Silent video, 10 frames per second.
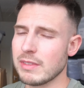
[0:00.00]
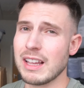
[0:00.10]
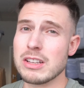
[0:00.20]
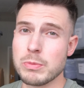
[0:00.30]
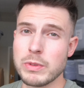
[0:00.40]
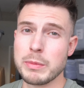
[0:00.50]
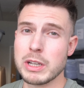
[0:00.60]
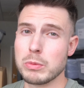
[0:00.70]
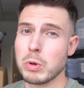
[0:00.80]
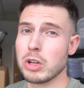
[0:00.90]
that's something we
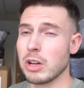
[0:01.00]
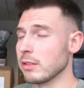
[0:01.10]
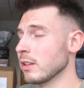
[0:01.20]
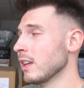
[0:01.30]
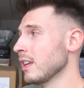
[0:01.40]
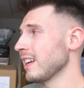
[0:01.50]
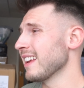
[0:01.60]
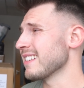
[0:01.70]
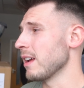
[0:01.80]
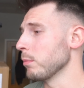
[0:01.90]
could work on,
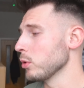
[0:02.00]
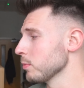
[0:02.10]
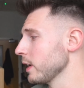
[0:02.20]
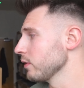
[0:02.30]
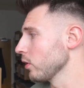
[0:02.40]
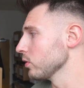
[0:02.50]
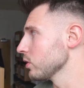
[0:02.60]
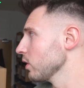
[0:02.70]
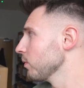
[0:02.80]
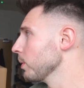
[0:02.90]
get samples made for and stuff.